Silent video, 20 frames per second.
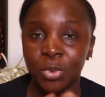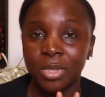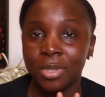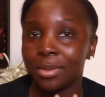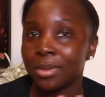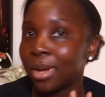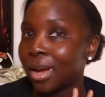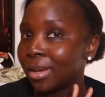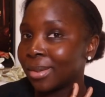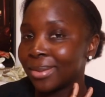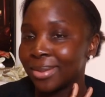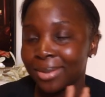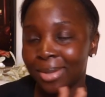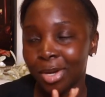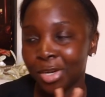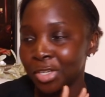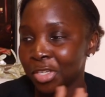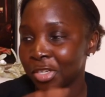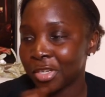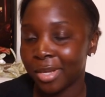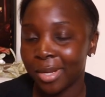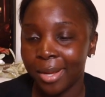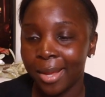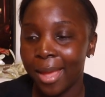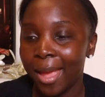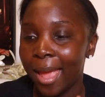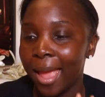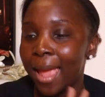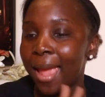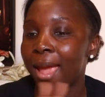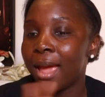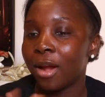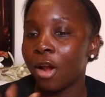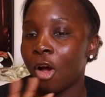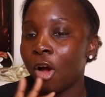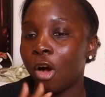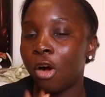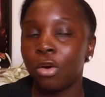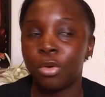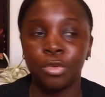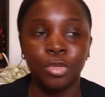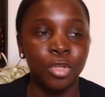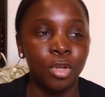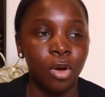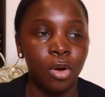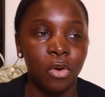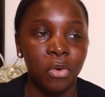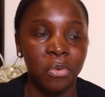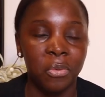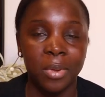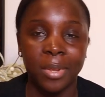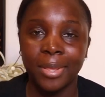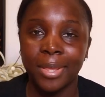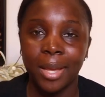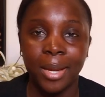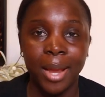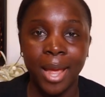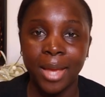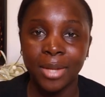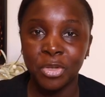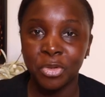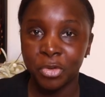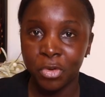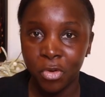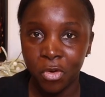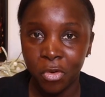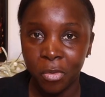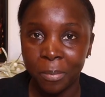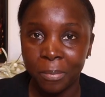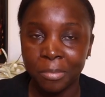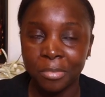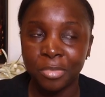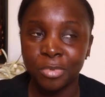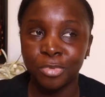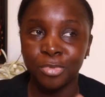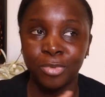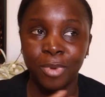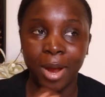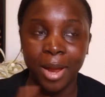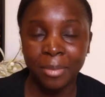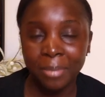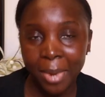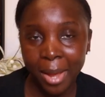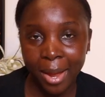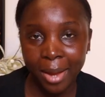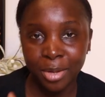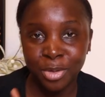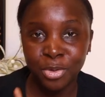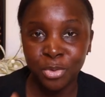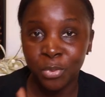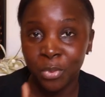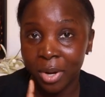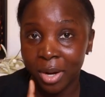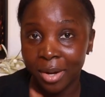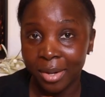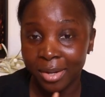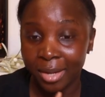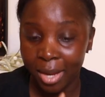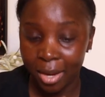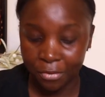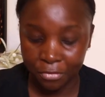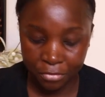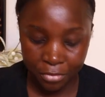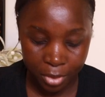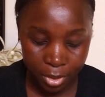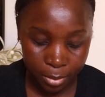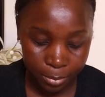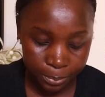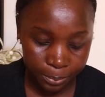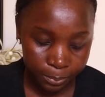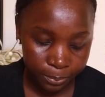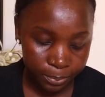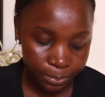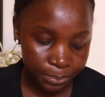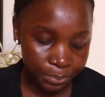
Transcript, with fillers: was not suctioning at all. So that had to go right back to where it came from.